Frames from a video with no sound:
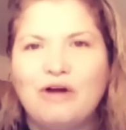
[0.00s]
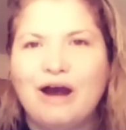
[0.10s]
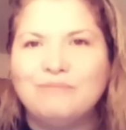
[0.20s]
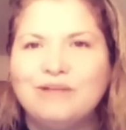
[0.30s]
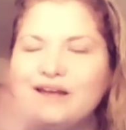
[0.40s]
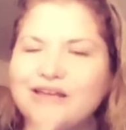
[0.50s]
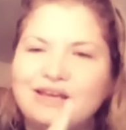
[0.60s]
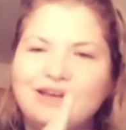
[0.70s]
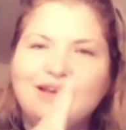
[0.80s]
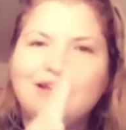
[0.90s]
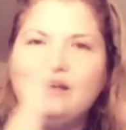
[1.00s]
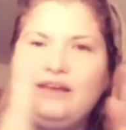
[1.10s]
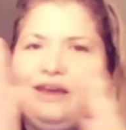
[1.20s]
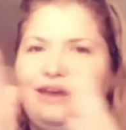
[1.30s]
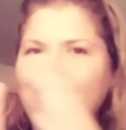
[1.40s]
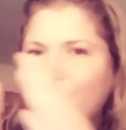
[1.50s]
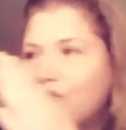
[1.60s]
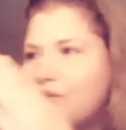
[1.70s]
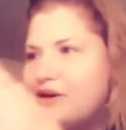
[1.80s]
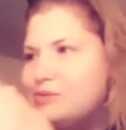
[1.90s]
I'm like, 50
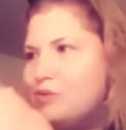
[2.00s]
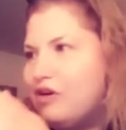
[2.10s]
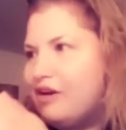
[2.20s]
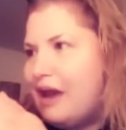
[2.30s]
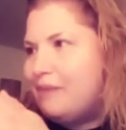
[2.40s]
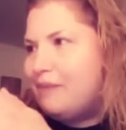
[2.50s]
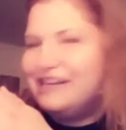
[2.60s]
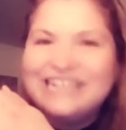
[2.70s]
pounds more is happening.